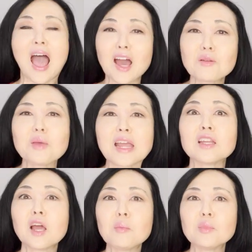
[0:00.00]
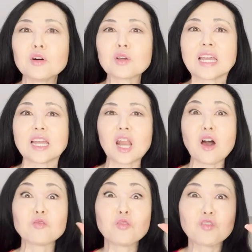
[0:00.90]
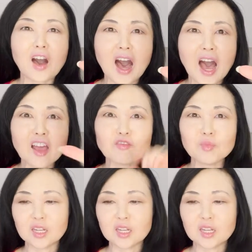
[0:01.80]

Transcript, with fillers: how to make nut milk in five